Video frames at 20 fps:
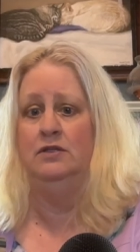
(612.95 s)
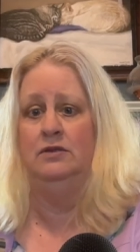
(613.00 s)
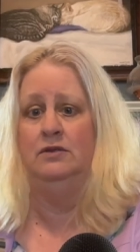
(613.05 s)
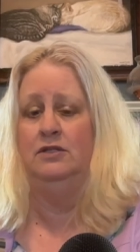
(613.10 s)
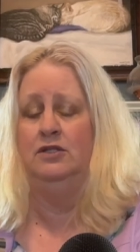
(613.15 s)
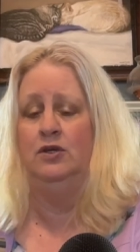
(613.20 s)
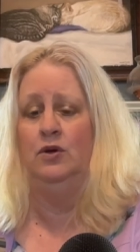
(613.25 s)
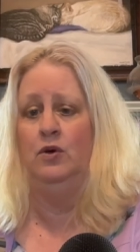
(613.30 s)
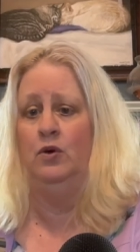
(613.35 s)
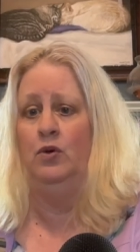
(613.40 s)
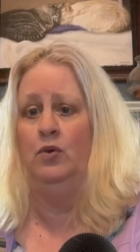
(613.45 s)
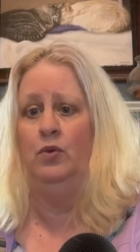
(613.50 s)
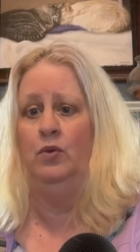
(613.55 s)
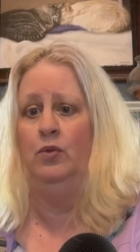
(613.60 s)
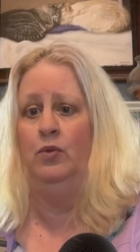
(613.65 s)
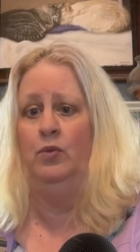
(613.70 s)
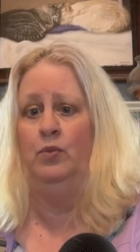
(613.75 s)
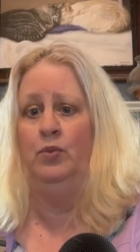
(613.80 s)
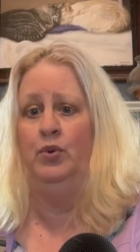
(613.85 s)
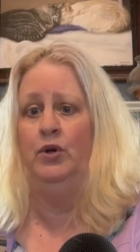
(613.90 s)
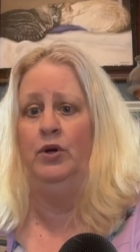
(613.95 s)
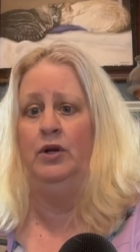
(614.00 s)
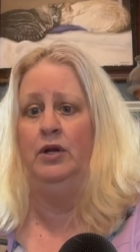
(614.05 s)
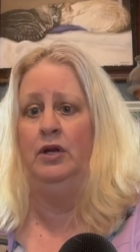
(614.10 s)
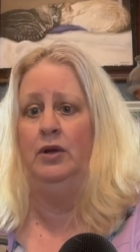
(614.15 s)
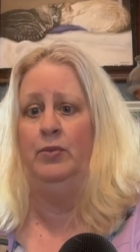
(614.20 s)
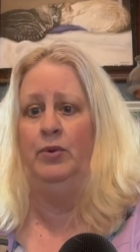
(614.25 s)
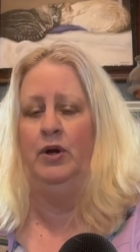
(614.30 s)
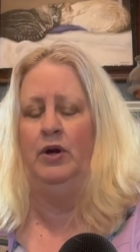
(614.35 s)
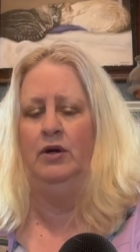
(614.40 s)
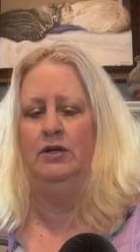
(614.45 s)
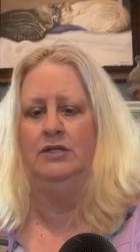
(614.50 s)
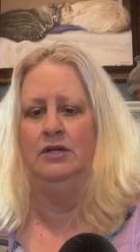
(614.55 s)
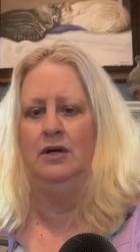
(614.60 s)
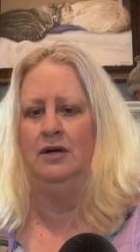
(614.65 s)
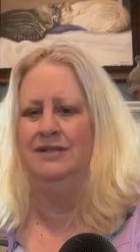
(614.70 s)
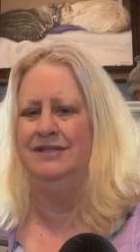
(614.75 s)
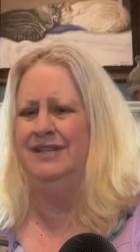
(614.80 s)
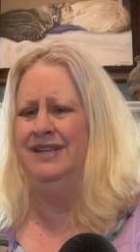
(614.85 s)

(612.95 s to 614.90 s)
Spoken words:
So put it in a pair of tongs.